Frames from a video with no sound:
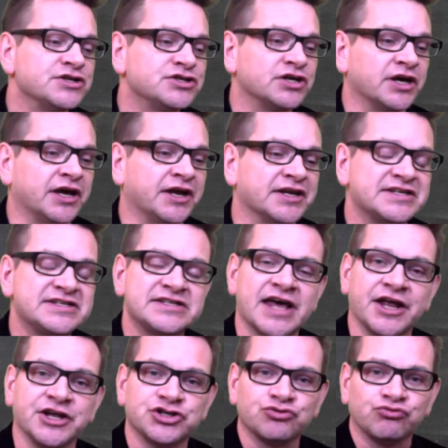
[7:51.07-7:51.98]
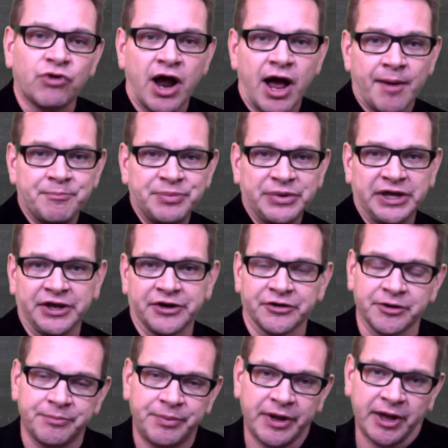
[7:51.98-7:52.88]
to, in a sense, rob
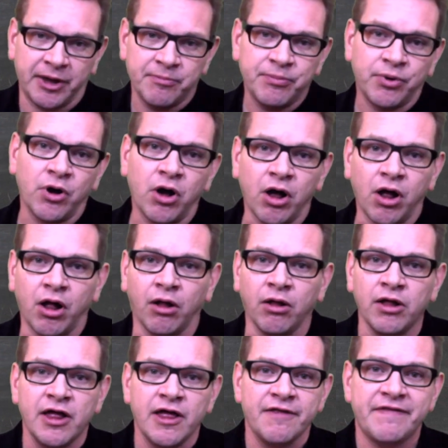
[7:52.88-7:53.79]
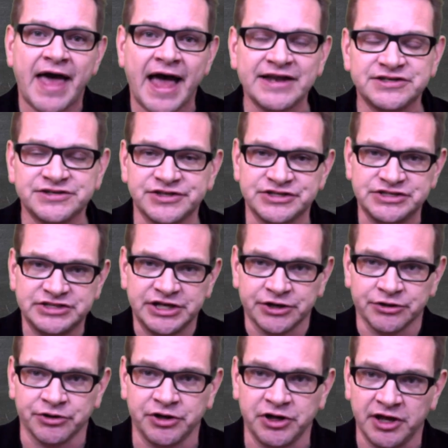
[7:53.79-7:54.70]
Peter to pay Paul. That's the
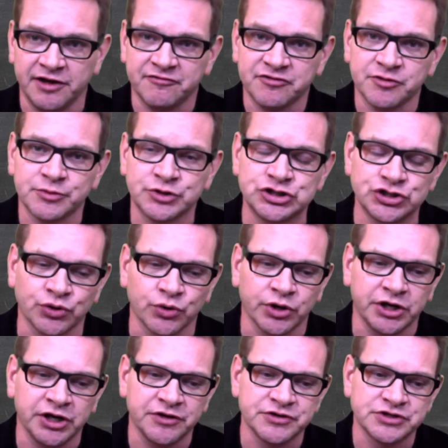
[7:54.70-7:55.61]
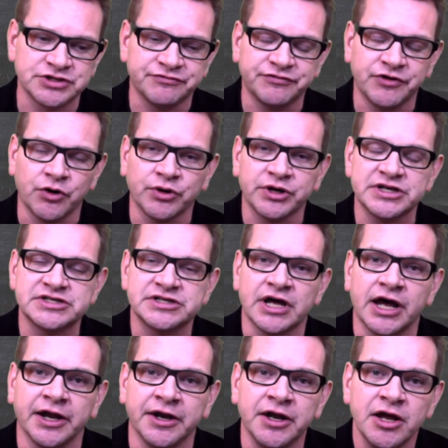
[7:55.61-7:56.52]
tyranny of the majority. There's a focus
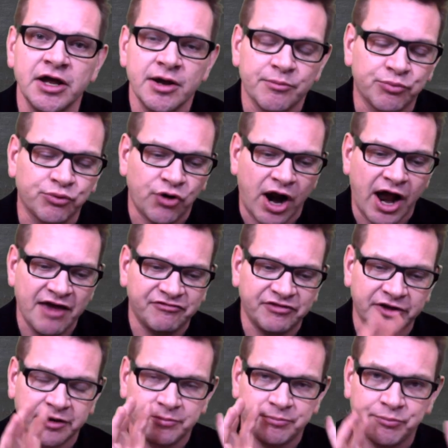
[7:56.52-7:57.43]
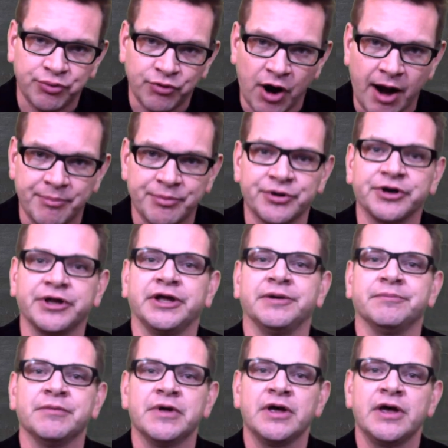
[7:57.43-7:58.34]
on private
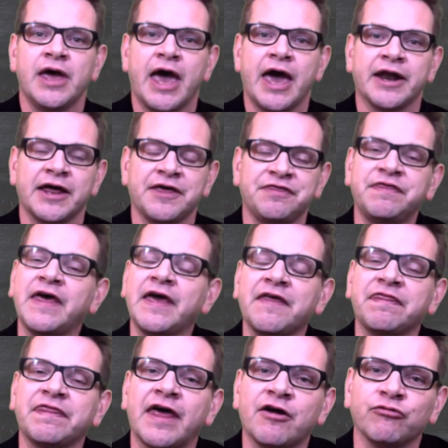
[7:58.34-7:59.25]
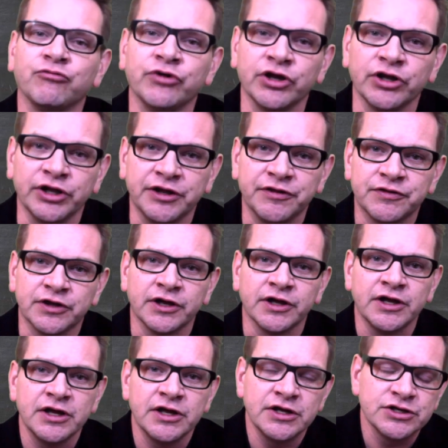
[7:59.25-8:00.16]
property. And I think that really
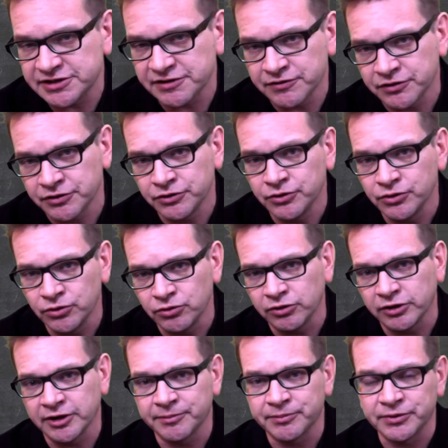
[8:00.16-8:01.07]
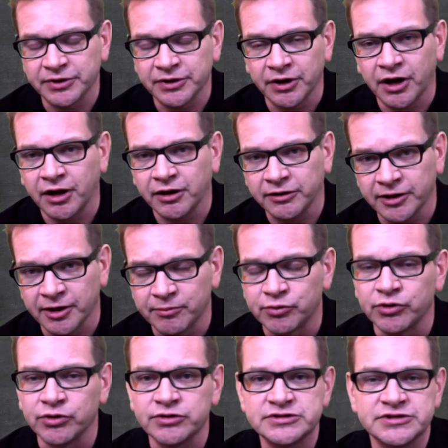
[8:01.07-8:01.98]
the, and the new liber, uh,
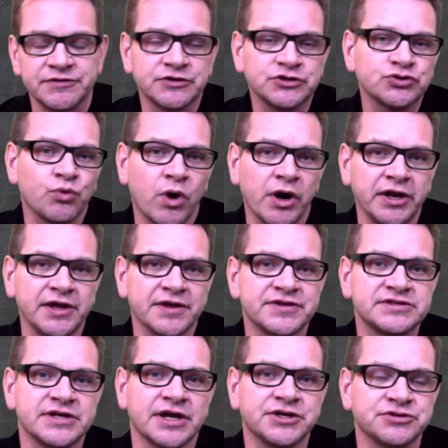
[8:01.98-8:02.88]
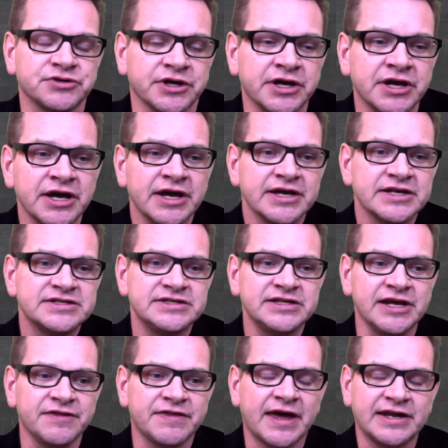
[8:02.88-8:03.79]
liberals in the 20th century
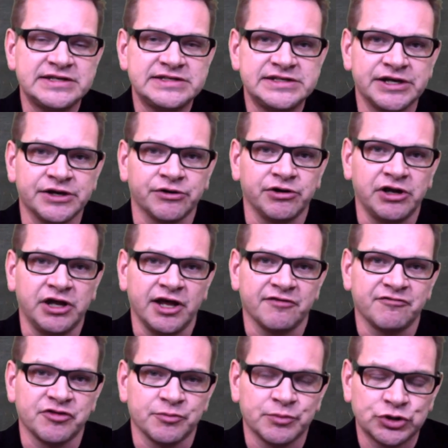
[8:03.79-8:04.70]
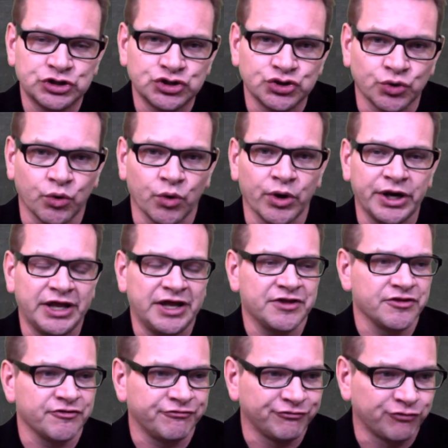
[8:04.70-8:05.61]
see that tyranny of the majority and the